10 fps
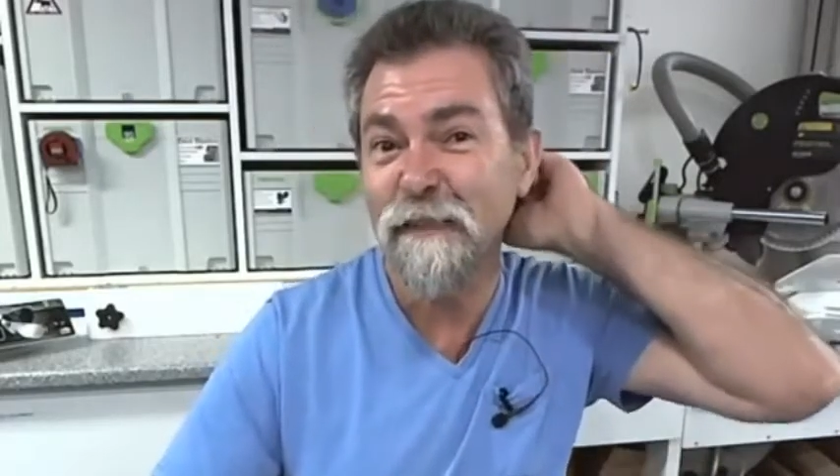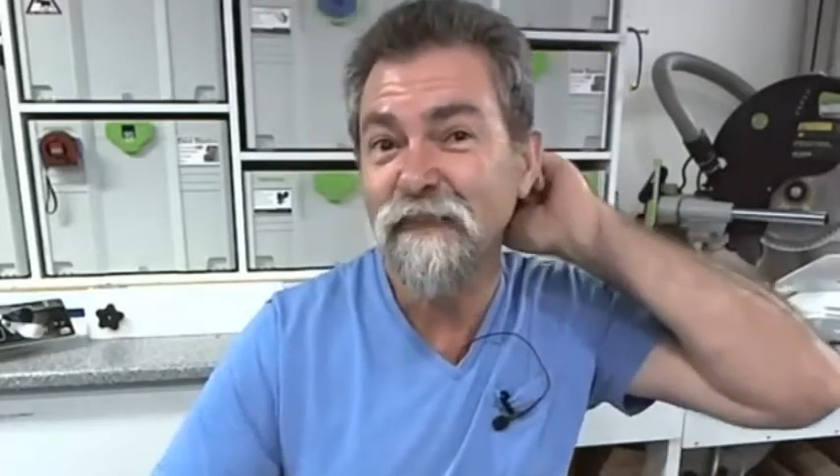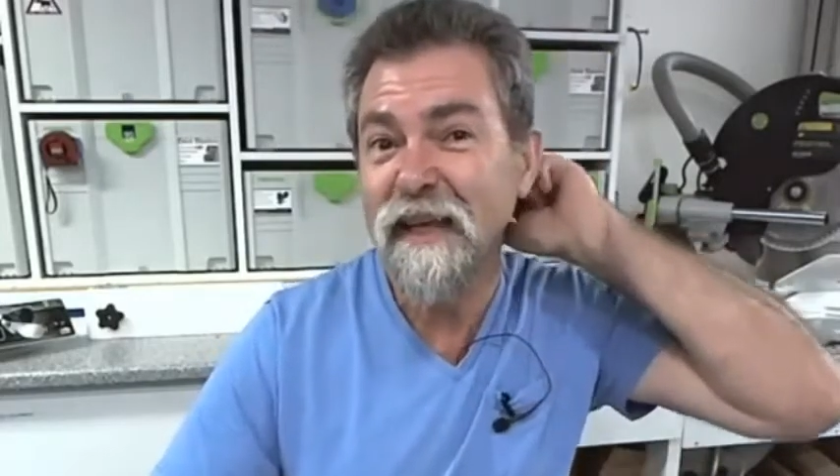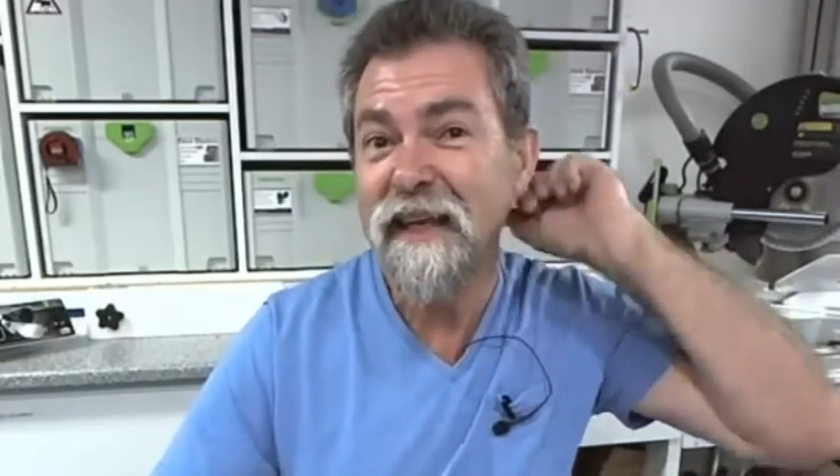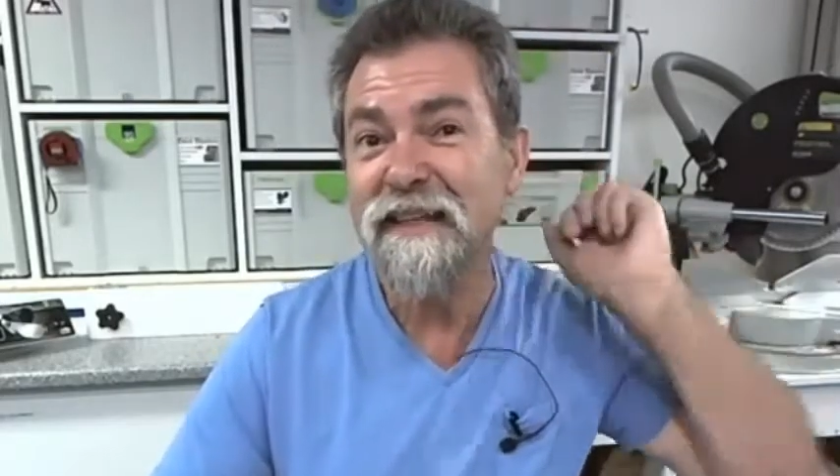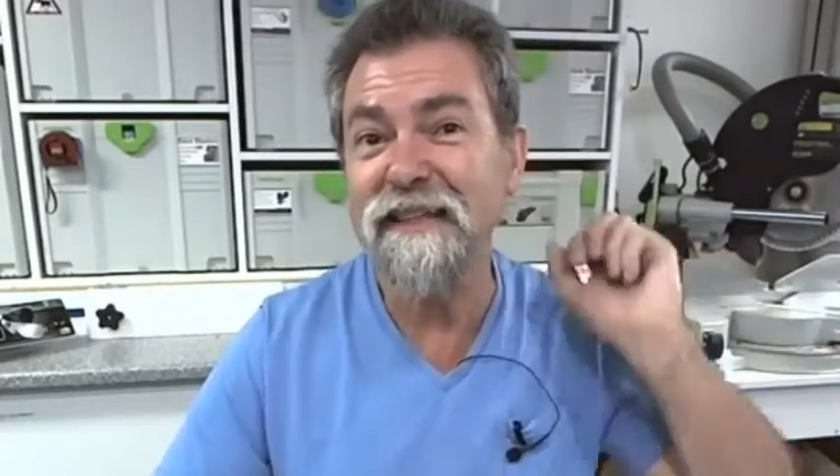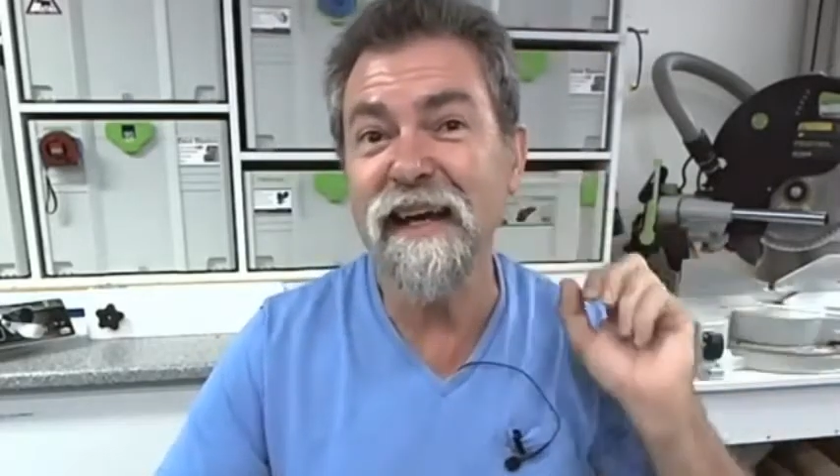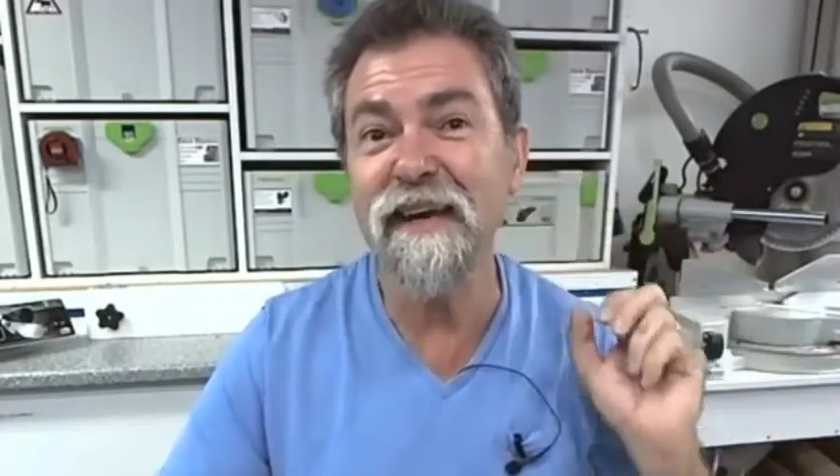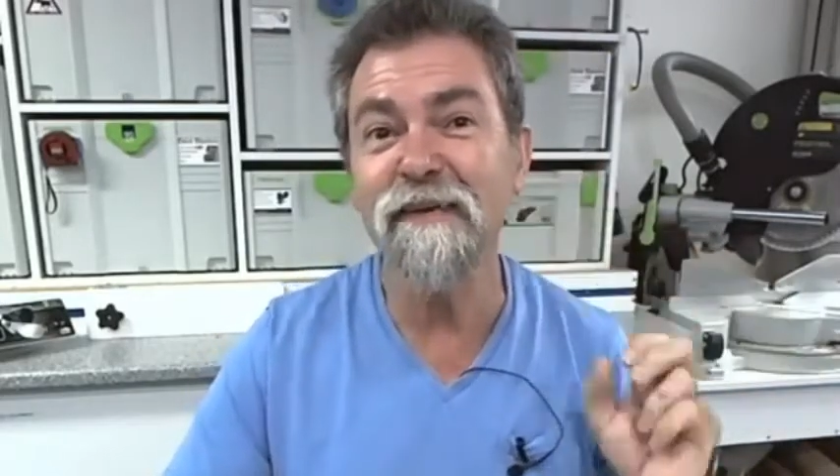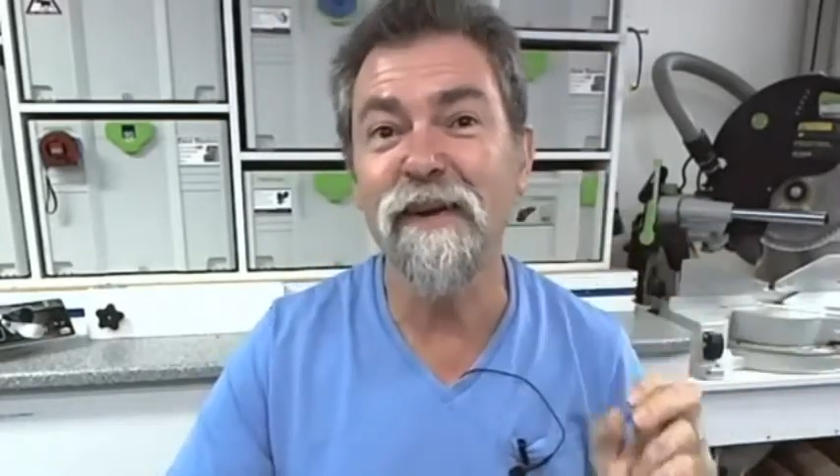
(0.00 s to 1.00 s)
terrible.
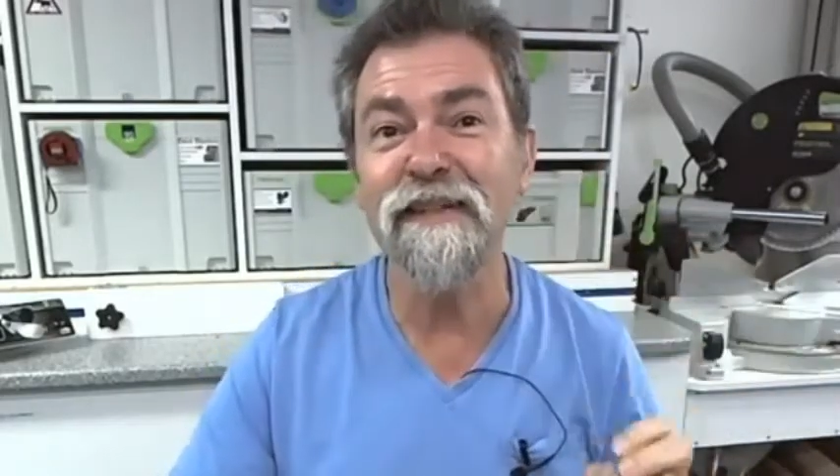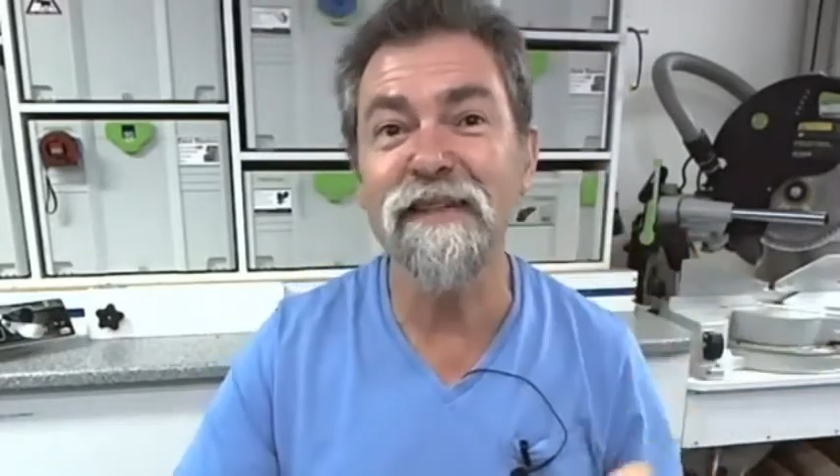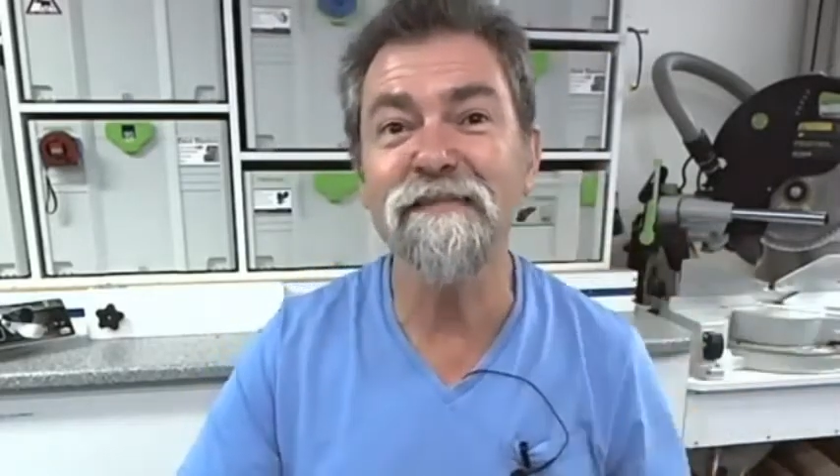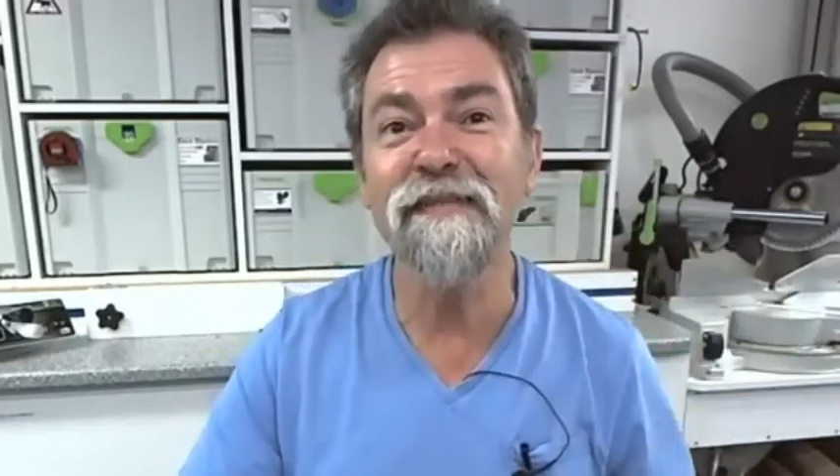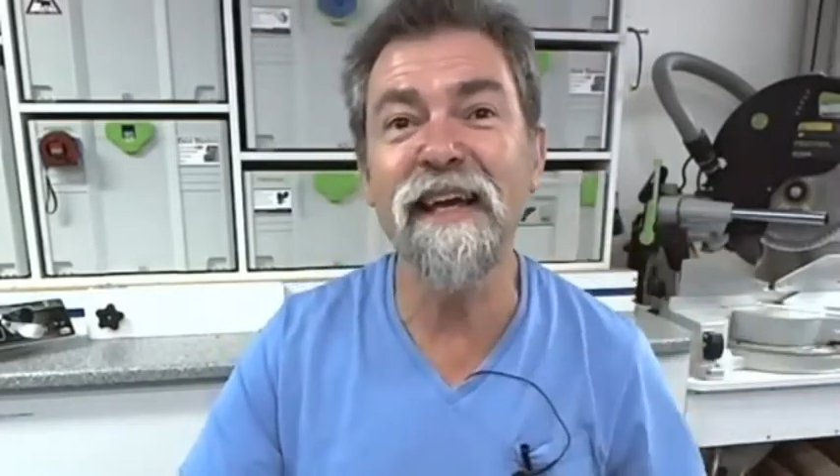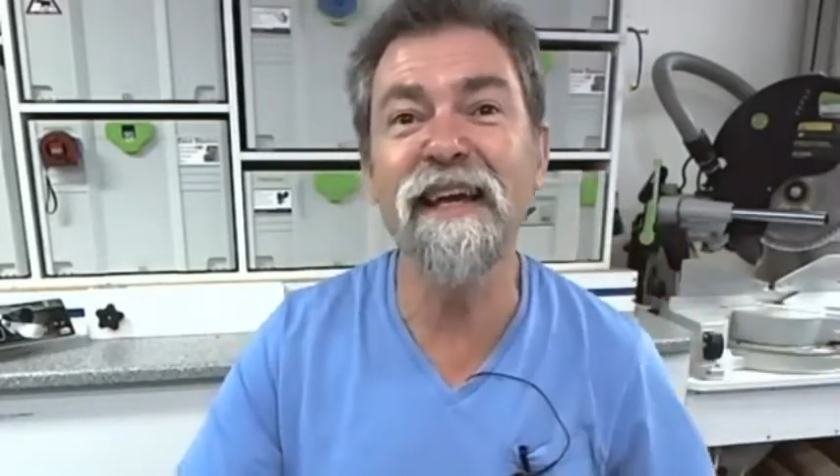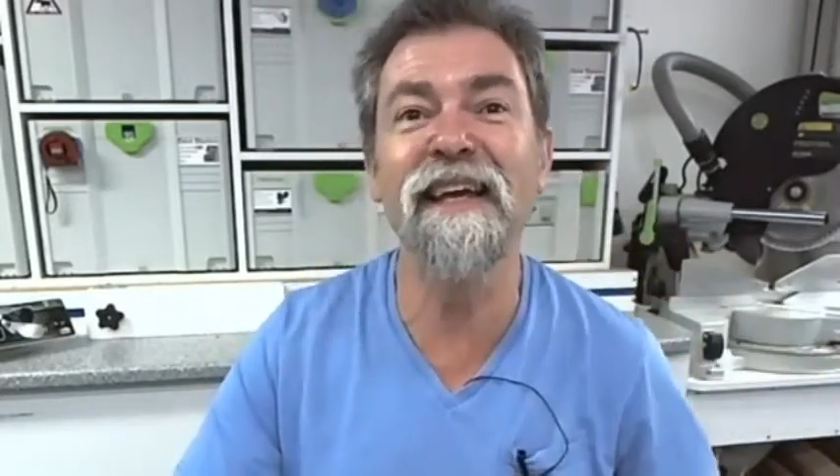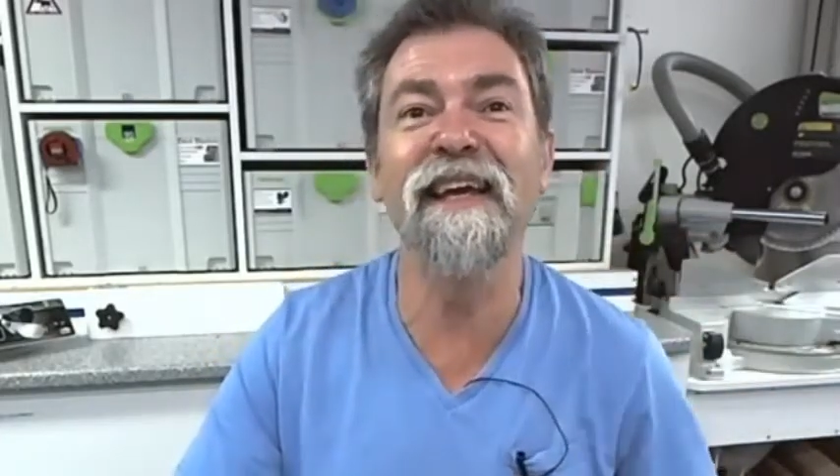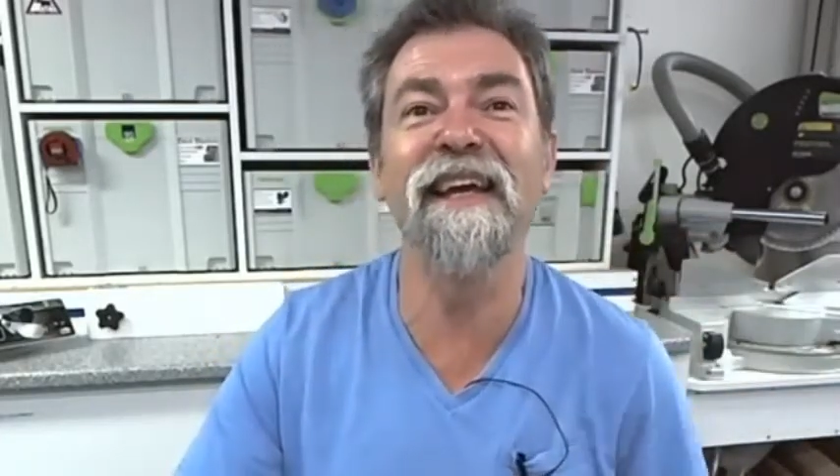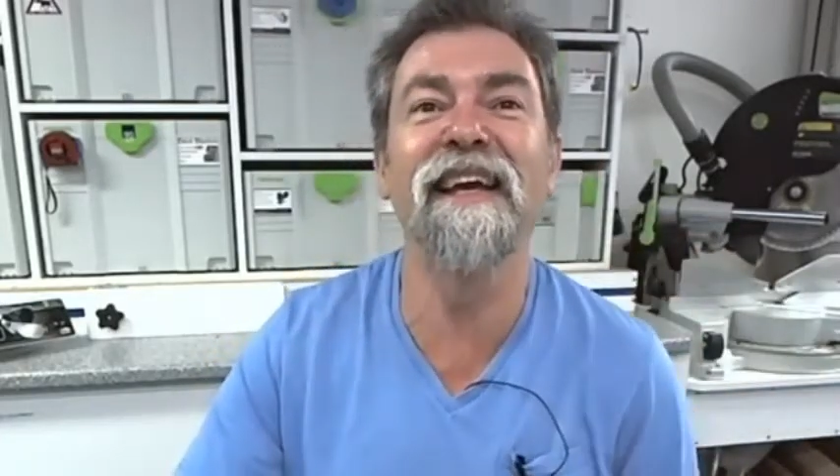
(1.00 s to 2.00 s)
Saying wasn't
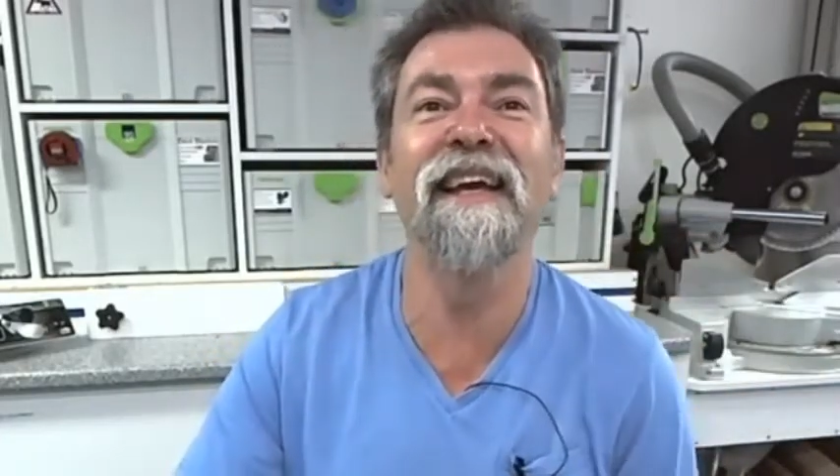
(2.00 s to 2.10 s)
me.